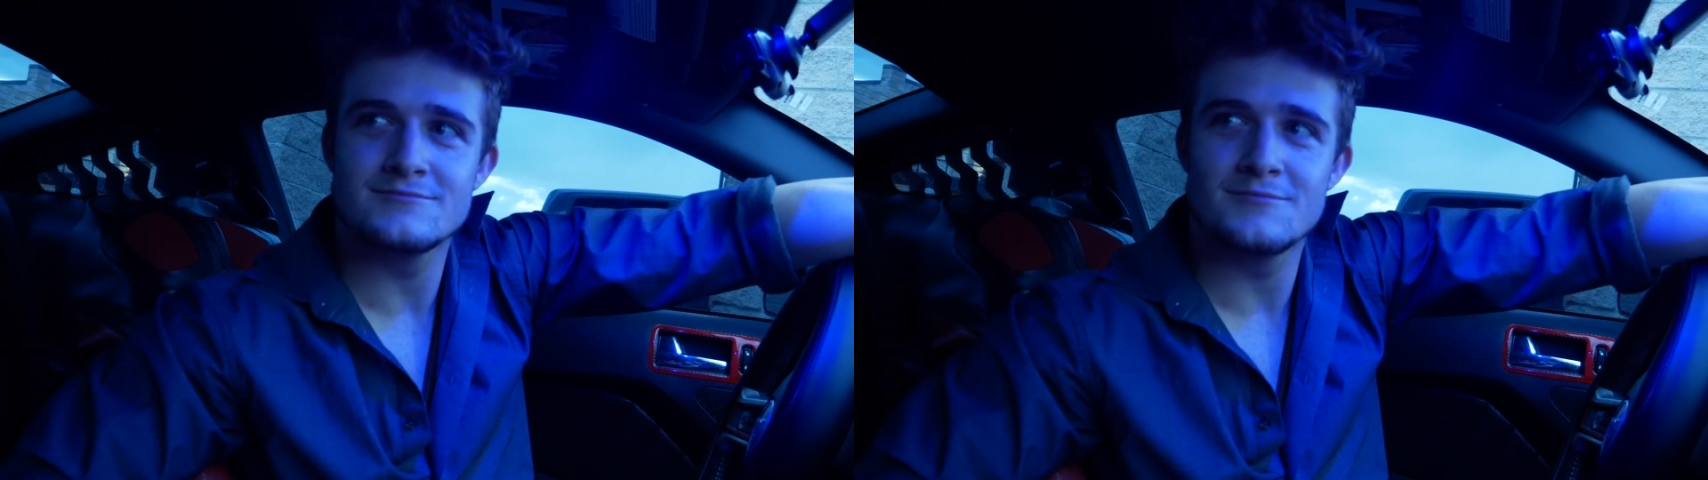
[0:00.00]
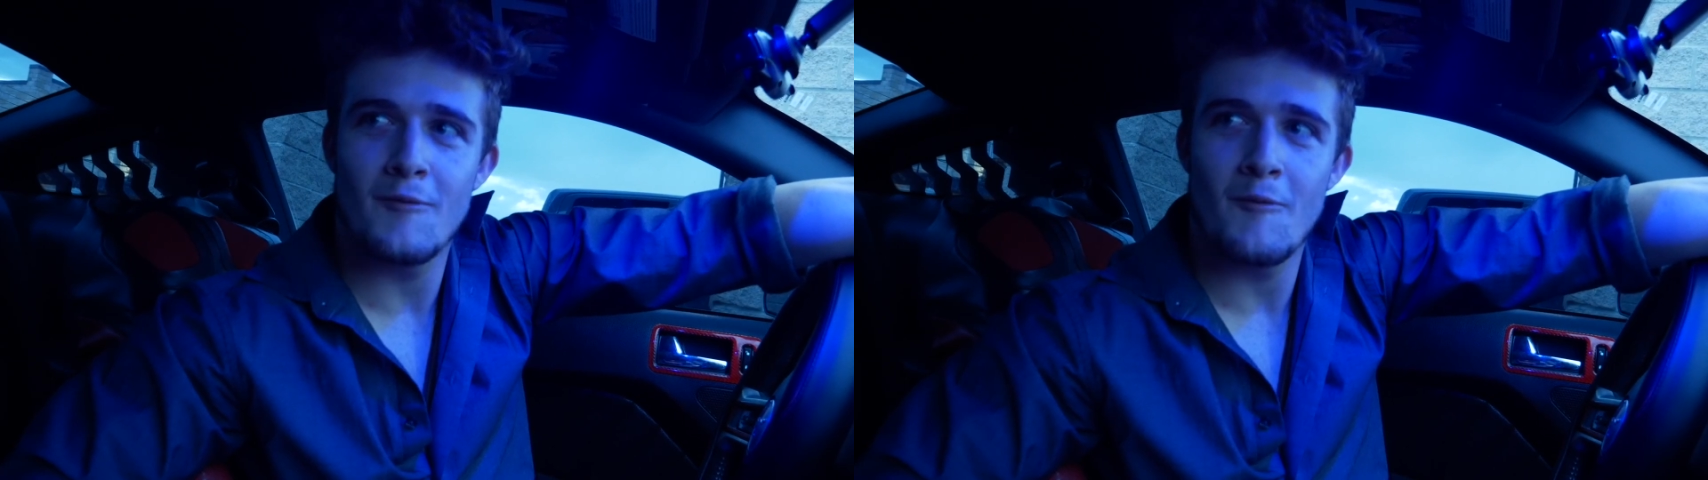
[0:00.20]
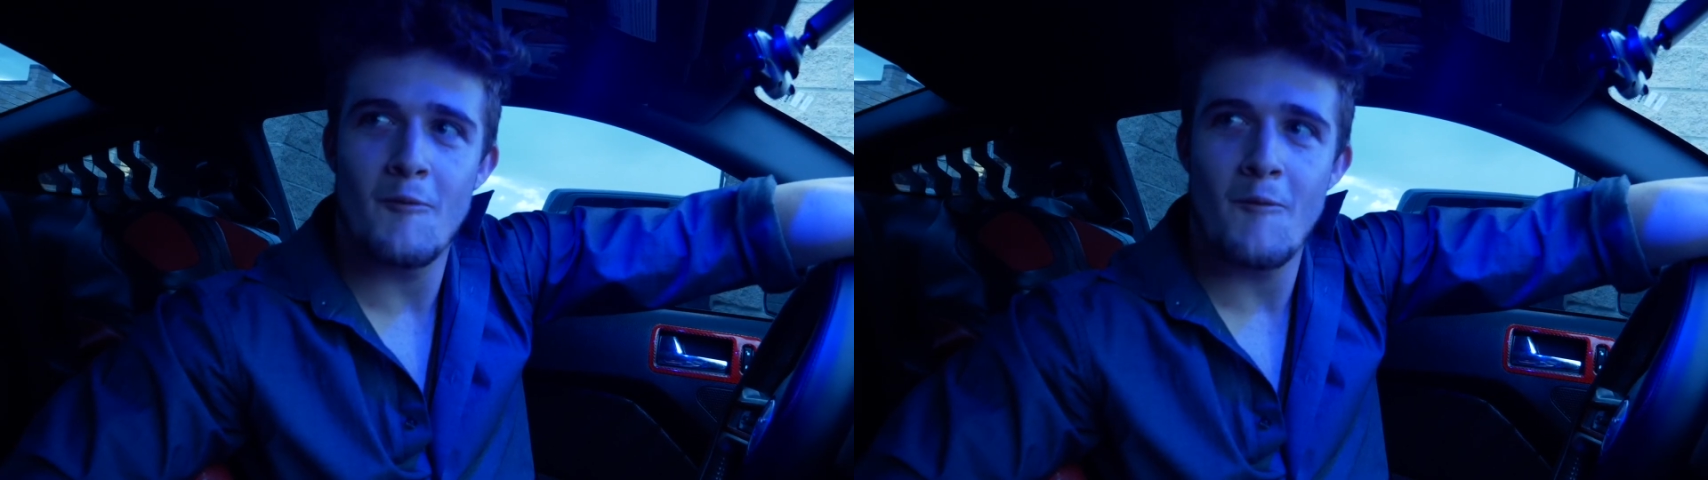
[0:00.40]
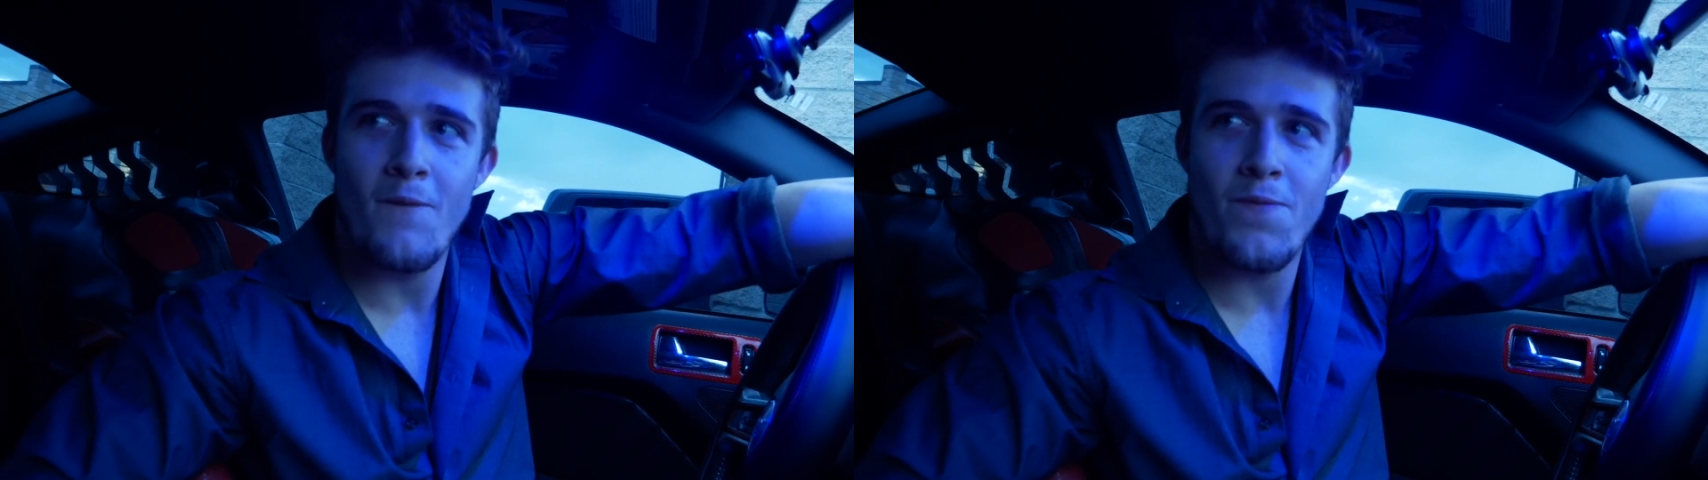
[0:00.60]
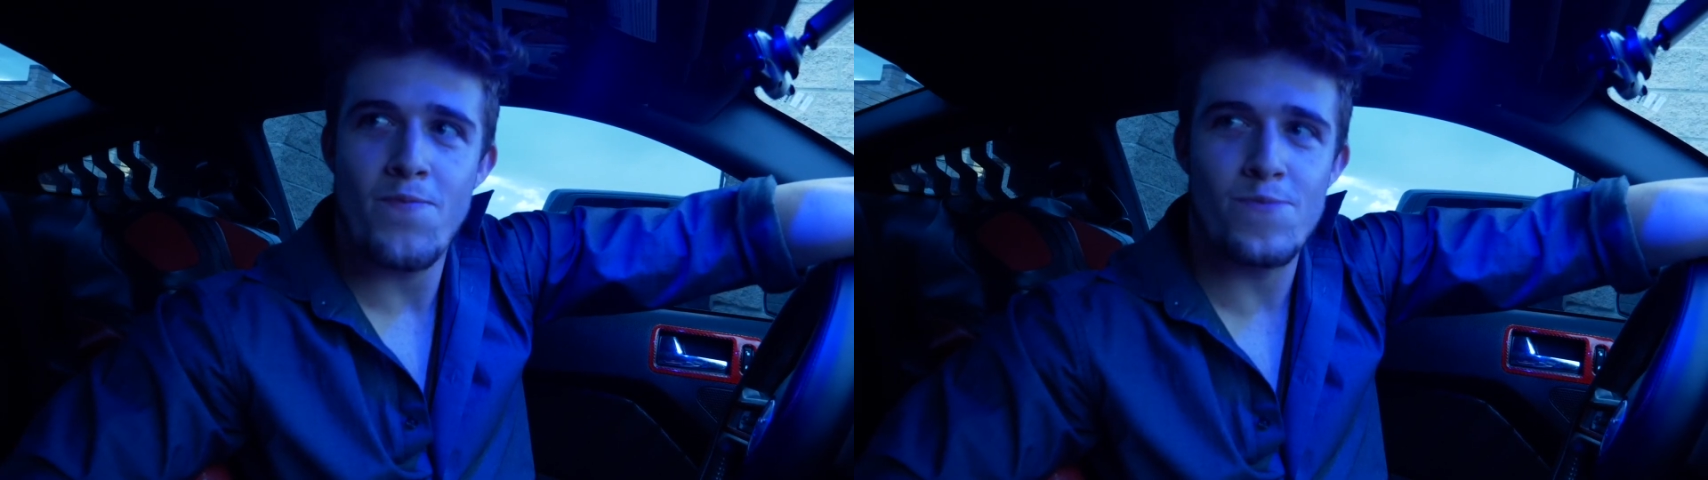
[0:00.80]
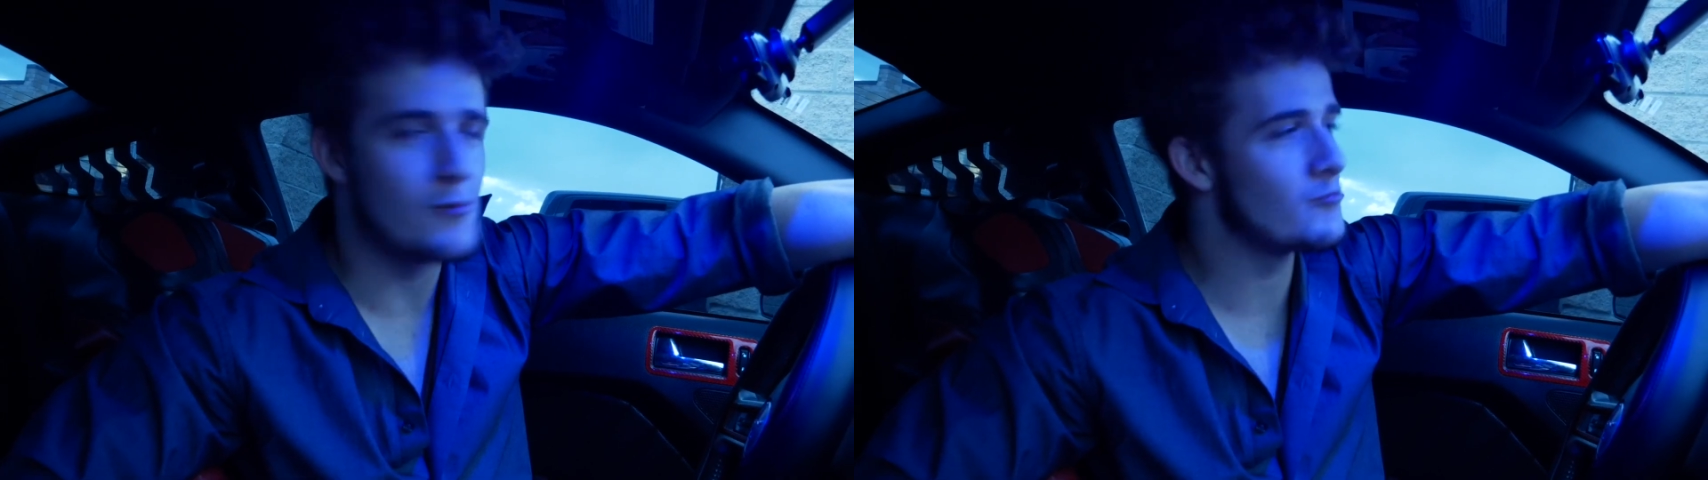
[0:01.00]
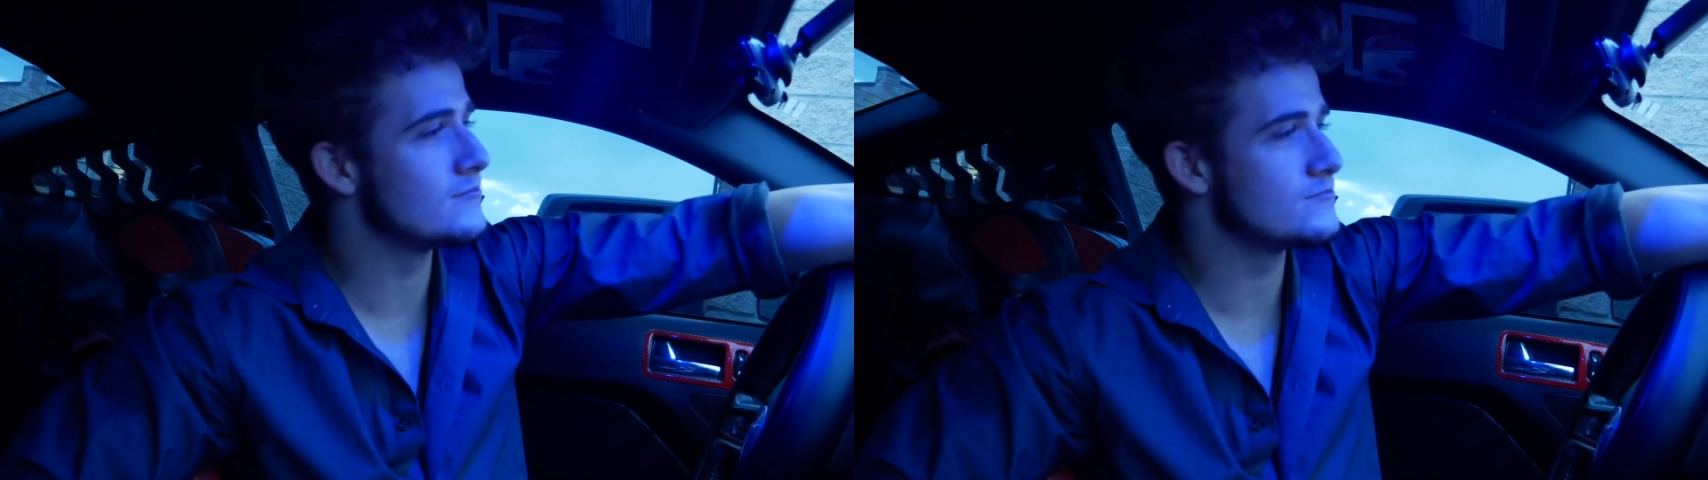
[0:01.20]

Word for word: the counter? Yep.